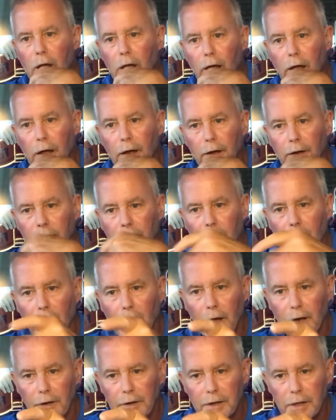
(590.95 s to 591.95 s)

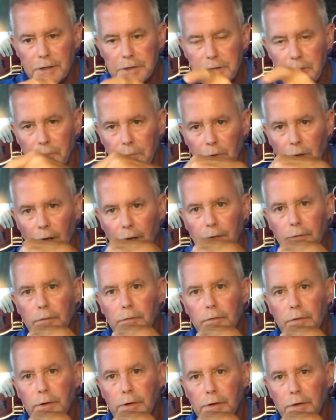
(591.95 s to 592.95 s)
and custom
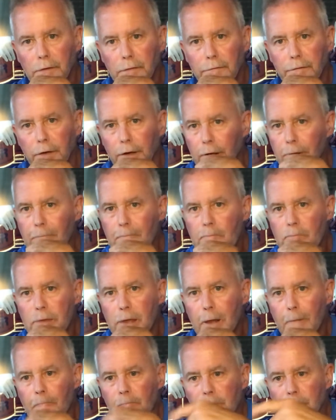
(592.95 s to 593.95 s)
cut to fit
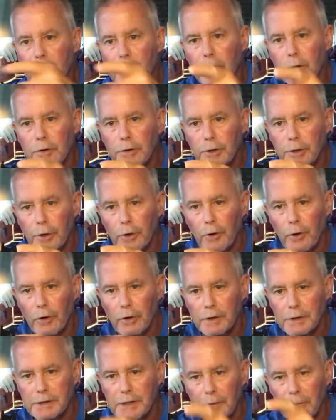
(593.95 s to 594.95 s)

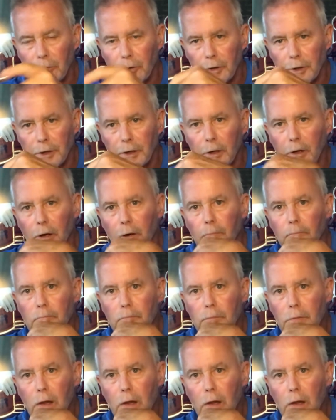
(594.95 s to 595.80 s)
your assembly here.